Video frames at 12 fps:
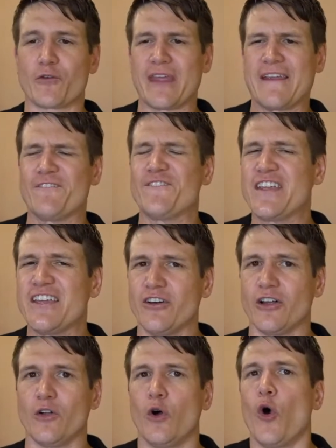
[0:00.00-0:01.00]
or they
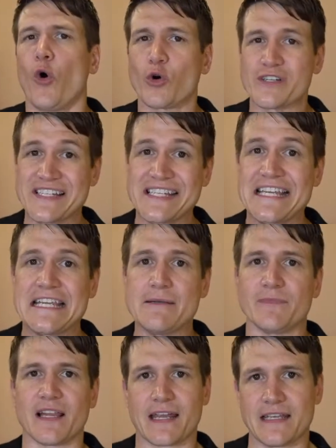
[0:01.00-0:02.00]
feel or
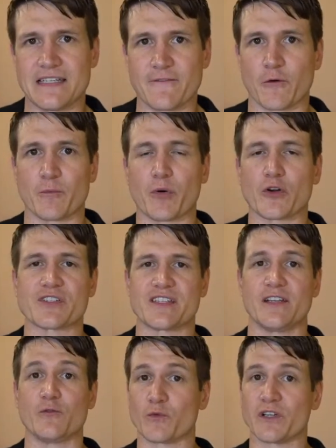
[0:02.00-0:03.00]
seem like a different
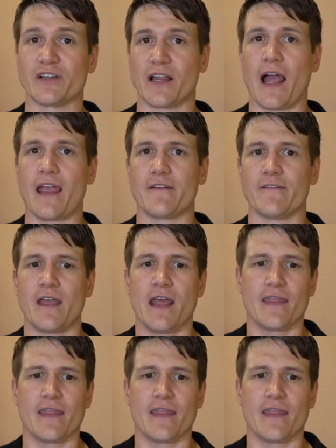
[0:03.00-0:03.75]
person in real life